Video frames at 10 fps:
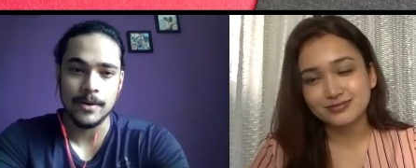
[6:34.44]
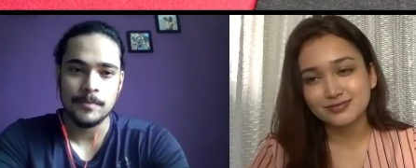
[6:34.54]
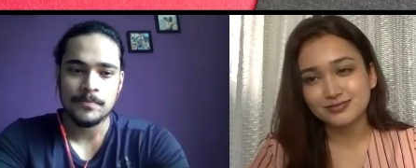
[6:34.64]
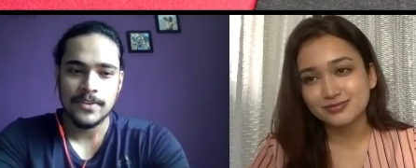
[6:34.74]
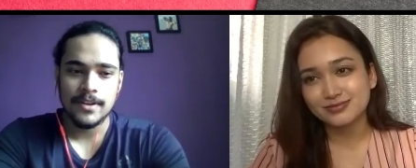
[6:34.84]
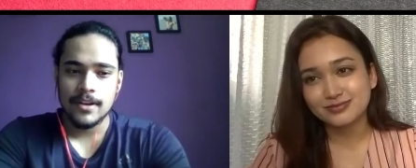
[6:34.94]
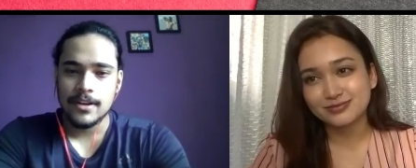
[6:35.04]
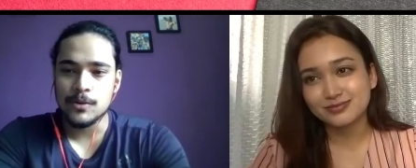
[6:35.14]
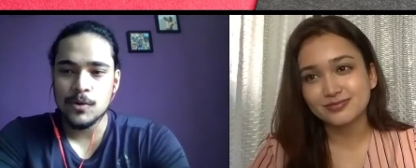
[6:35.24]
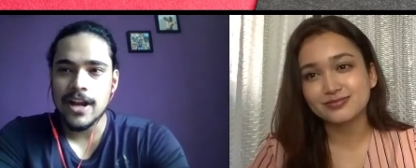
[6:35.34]
Speaker 1: out.
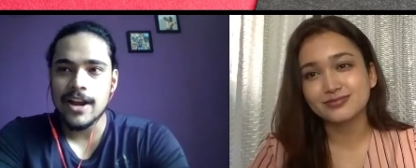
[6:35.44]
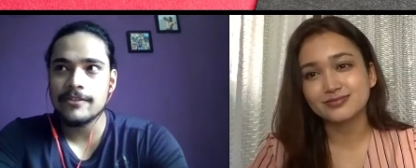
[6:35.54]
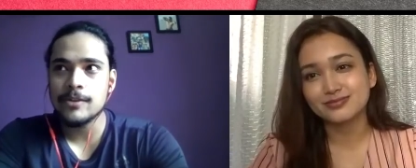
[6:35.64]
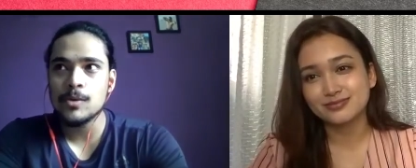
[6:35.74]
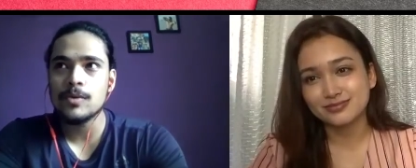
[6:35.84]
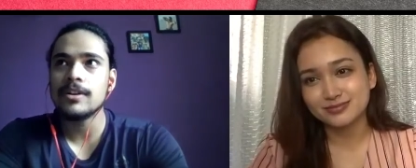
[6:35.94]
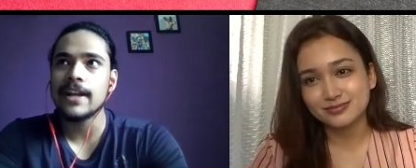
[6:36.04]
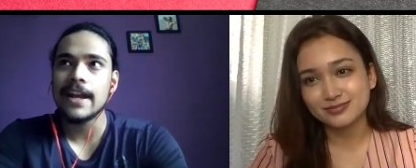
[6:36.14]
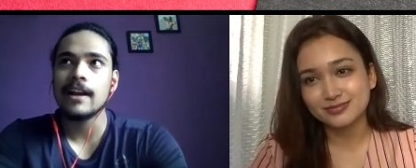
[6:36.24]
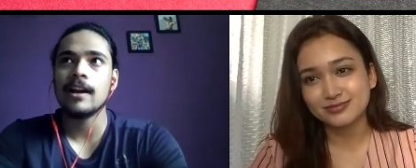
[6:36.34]
You don't have to
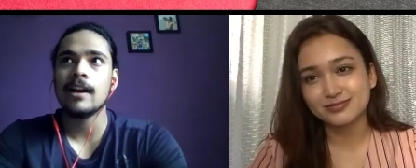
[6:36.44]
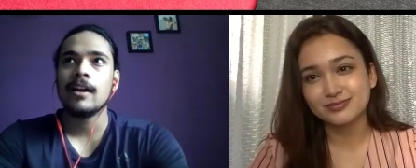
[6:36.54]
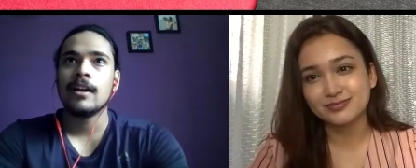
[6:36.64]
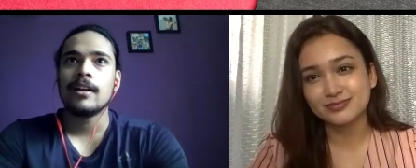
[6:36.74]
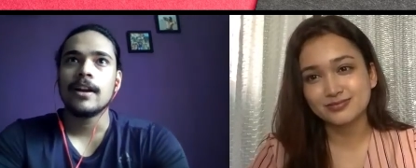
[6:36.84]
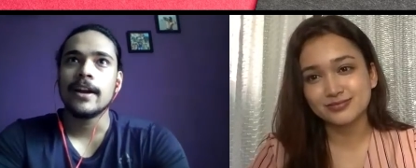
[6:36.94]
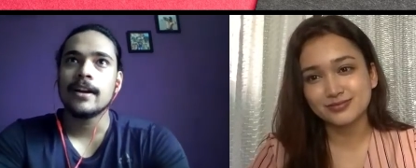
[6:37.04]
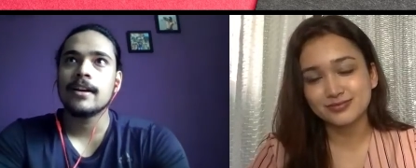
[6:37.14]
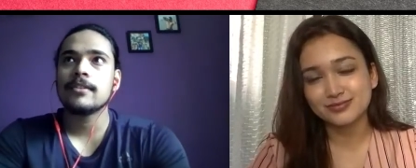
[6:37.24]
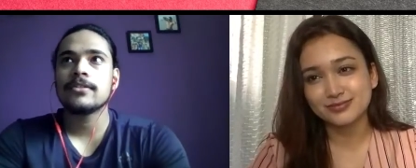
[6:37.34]
take
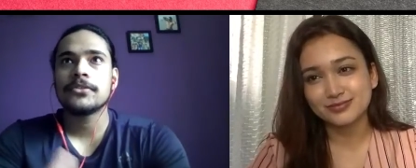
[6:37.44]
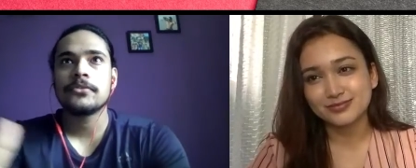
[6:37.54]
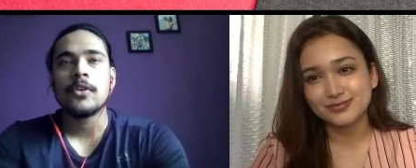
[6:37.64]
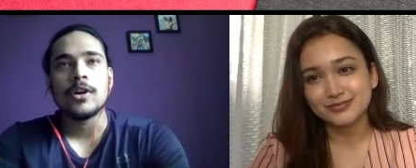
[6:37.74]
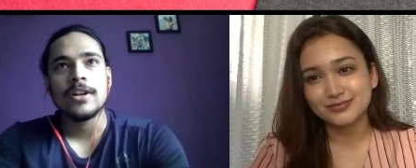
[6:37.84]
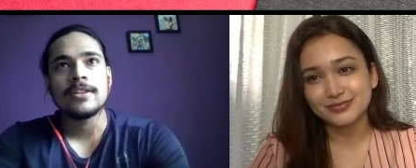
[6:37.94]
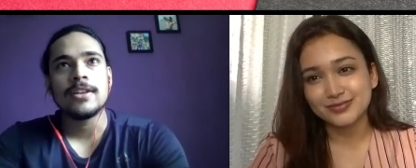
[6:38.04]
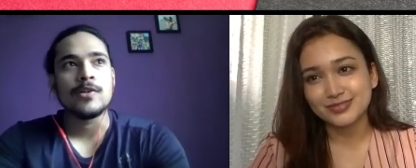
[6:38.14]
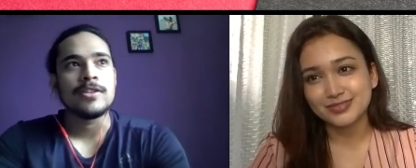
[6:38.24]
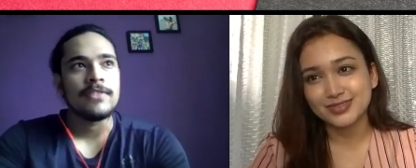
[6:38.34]
like
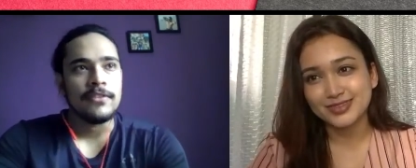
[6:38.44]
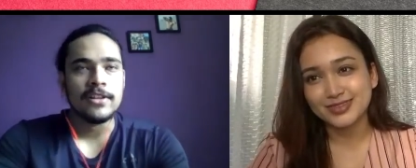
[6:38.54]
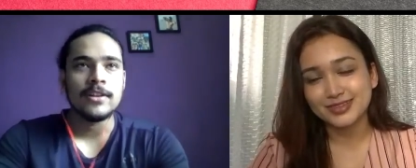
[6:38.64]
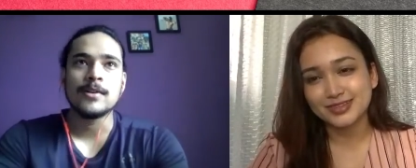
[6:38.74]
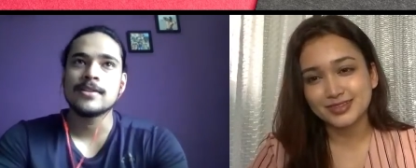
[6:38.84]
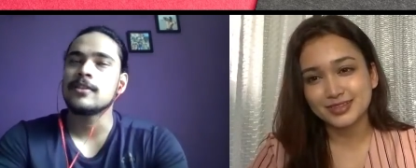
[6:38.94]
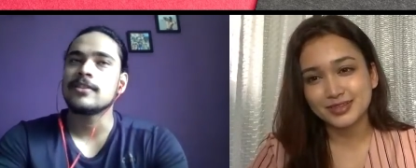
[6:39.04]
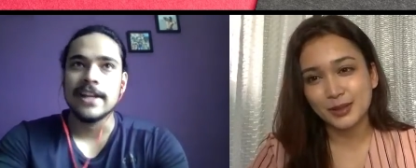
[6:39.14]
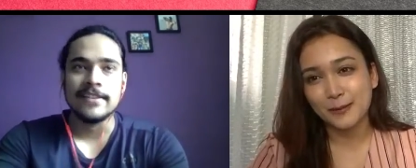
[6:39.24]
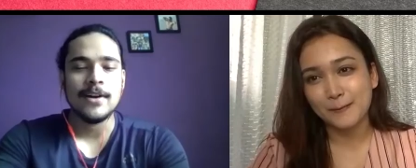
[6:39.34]
40,000, 50,000
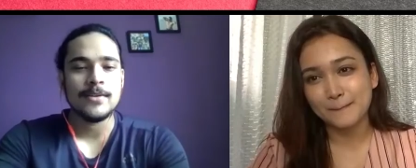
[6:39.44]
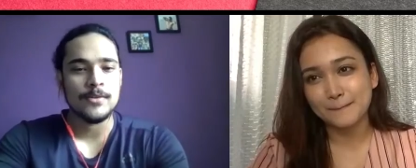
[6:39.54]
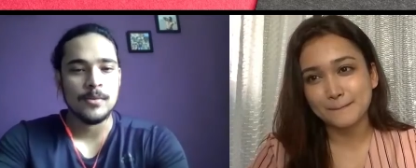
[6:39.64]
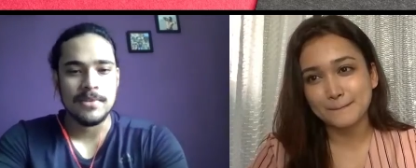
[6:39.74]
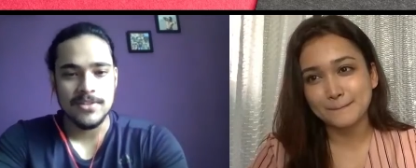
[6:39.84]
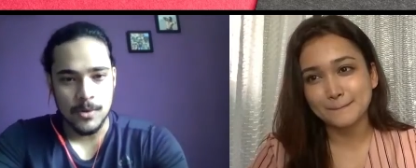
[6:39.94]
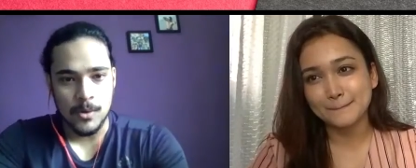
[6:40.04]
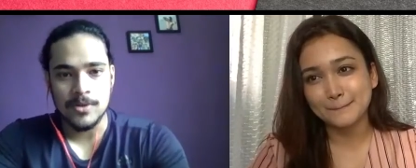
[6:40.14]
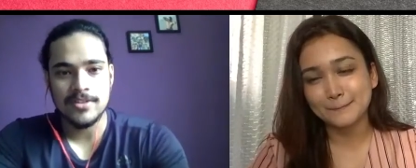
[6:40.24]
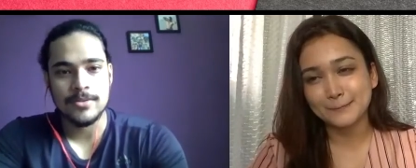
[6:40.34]
or 10,000 rupees
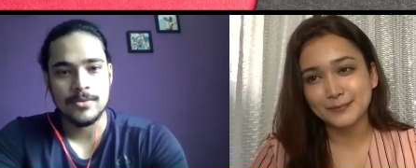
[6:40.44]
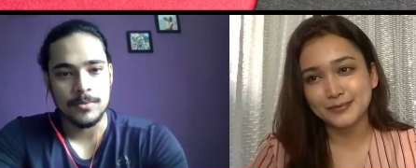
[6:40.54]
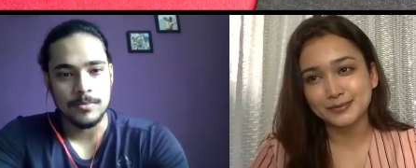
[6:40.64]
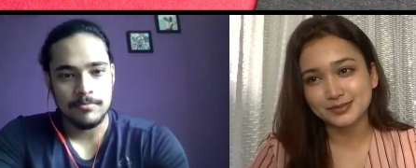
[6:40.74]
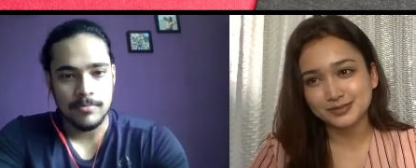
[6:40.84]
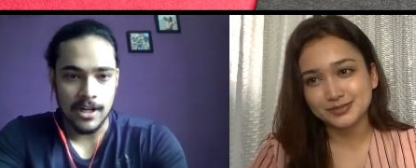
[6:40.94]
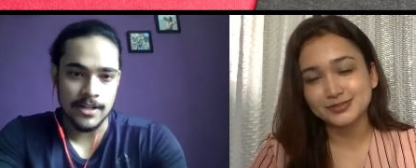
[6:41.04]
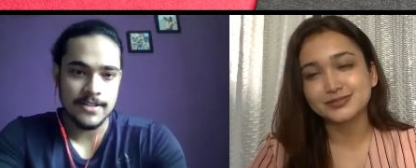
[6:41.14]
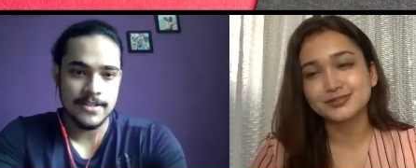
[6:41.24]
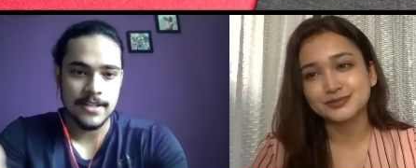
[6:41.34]
course to
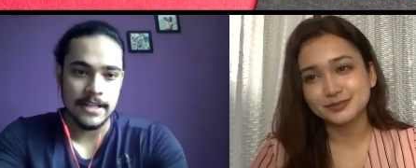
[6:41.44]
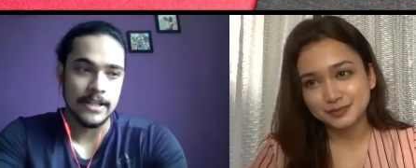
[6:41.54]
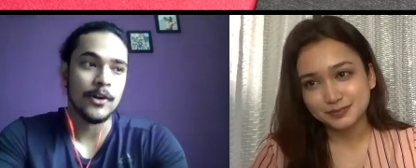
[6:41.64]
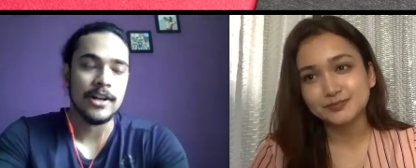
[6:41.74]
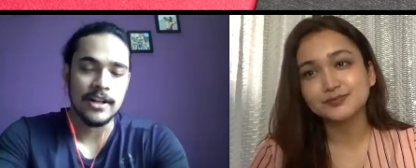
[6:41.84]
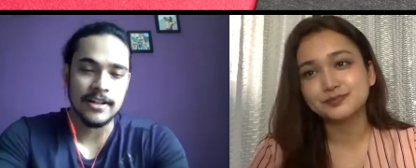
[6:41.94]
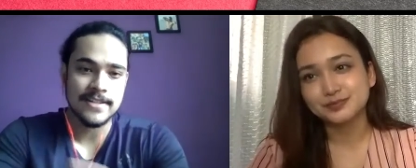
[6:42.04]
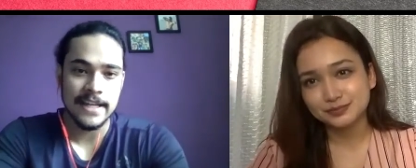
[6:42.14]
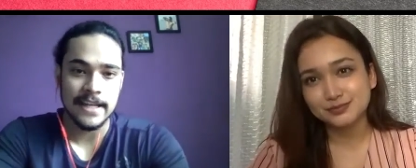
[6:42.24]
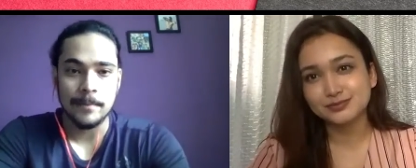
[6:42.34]
earn a skill or learn a
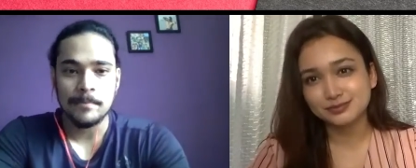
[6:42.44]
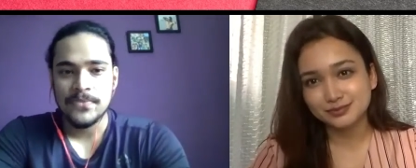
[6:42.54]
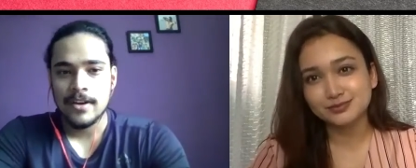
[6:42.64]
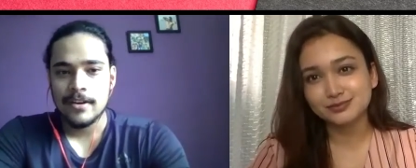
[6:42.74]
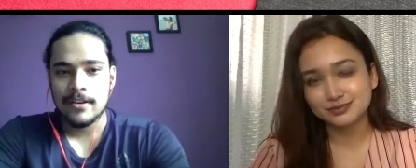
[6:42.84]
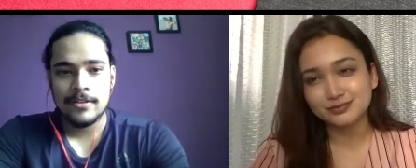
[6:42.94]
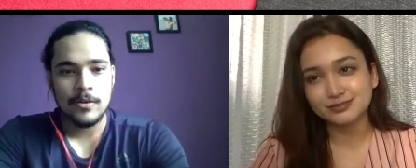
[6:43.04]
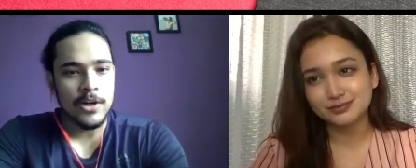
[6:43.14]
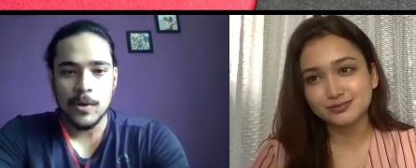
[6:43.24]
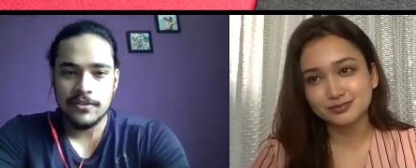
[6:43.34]
skill.
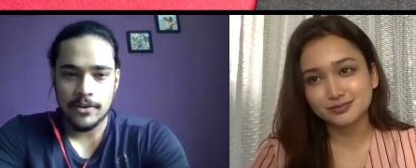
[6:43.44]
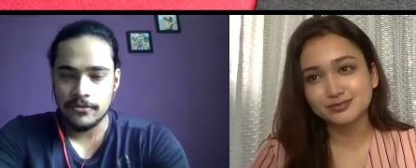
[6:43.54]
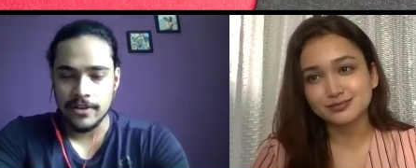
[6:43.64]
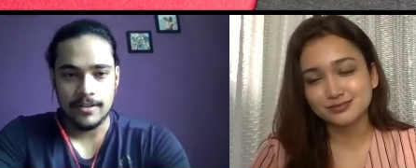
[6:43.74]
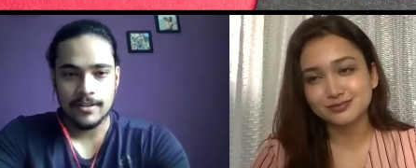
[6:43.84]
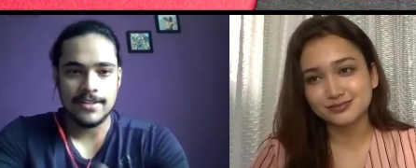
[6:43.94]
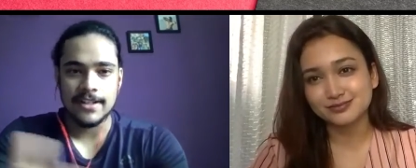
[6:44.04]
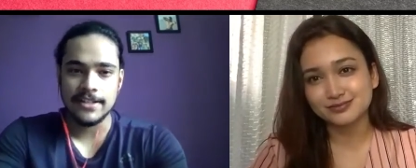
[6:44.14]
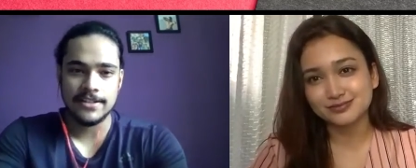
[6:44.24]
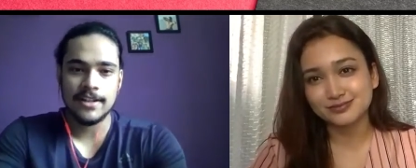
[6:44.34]
You can do it for free. It's
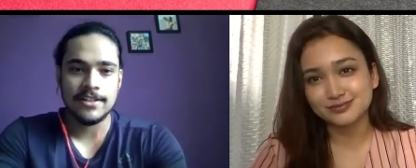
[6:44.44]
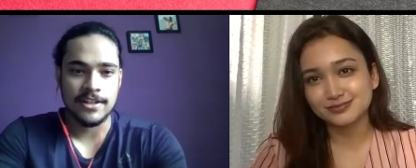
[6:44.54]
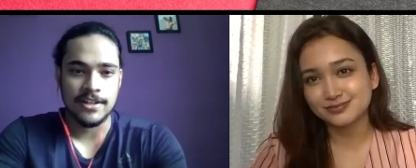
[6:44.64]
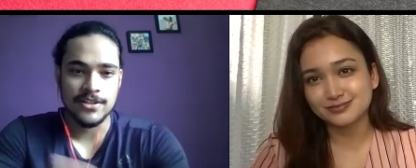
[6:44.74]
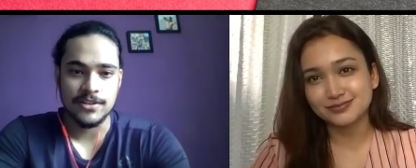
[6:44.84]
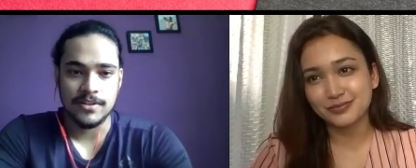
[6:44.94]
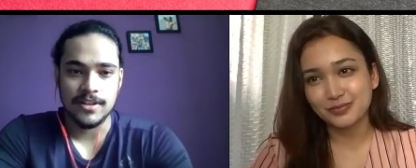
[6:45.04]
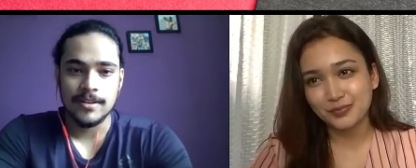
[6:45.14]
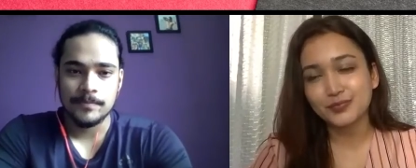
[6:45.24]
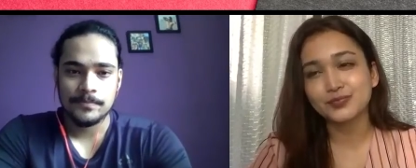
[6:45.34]
a digital generation
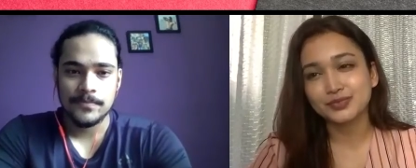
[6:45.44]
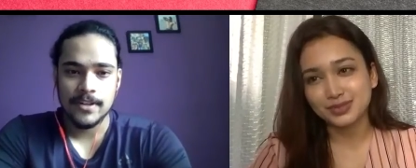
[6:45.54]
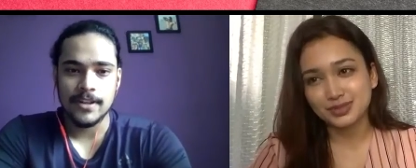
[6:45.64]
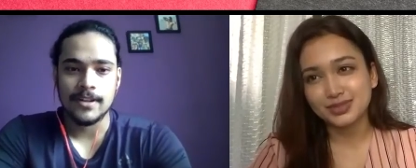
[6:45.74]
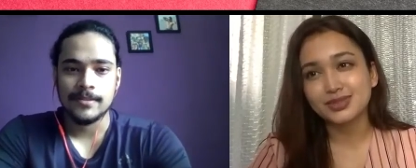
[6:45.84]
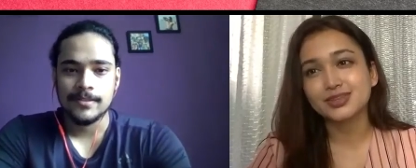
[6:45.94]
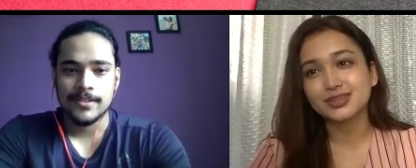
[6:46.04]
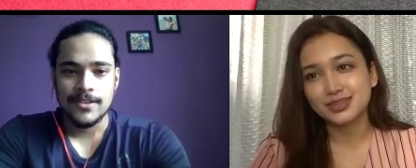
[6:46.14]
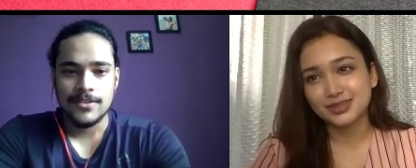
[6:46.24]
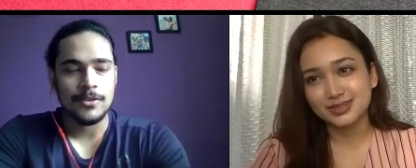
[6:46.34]
today. Yeah.
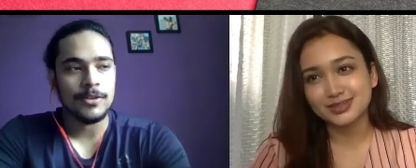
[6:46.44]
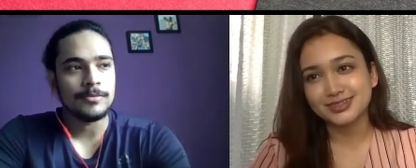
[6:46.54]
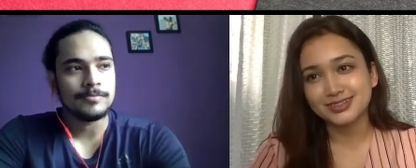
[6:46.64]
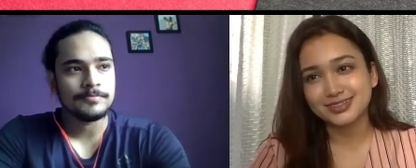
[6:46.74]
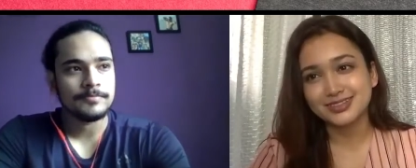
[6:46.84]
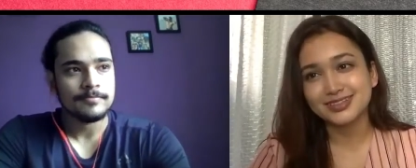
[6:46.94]
So